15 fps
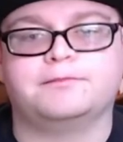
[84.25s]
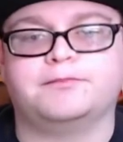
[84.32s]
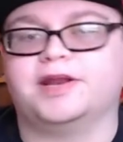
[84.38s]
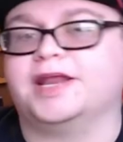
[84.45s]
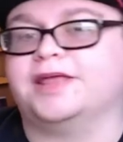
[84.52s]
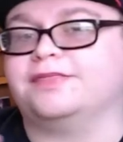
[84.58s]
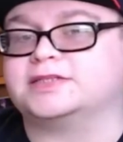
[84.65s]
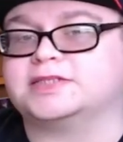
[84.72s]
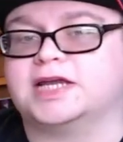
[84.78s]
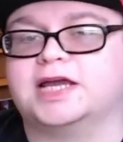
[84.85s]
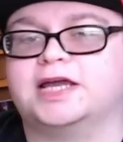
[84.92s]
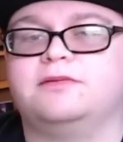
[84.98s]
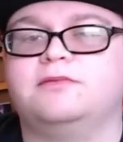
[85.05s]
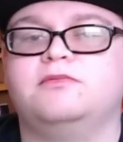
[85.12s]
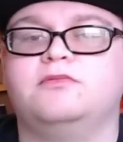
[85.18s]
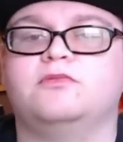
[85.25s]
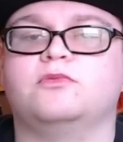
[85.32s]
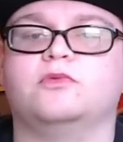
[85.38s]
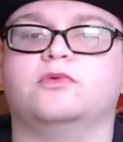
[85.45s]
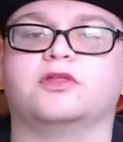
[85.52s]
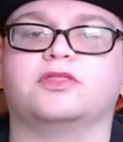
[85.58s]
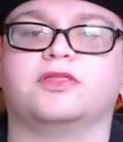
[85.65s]
but at the time,
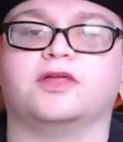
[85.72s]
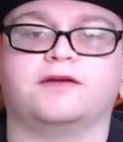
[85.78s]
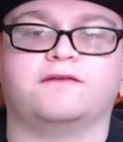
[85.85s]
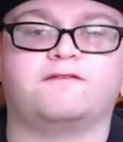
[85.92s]
with like